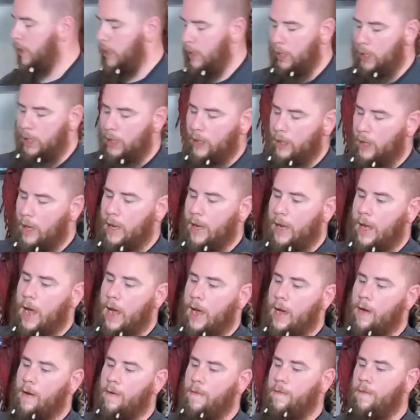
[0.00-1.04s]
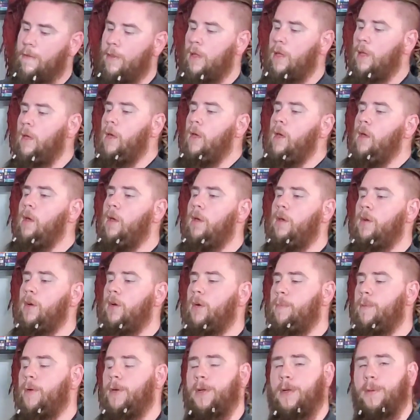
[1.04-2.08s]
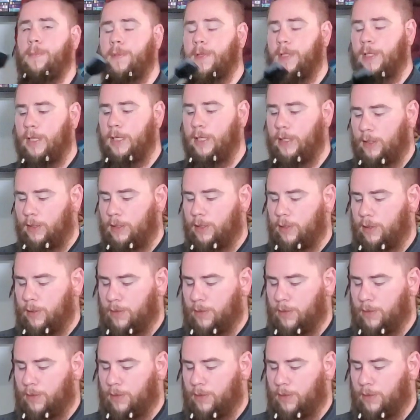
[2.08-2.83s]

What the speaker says: eating, I have the Gerber Complete.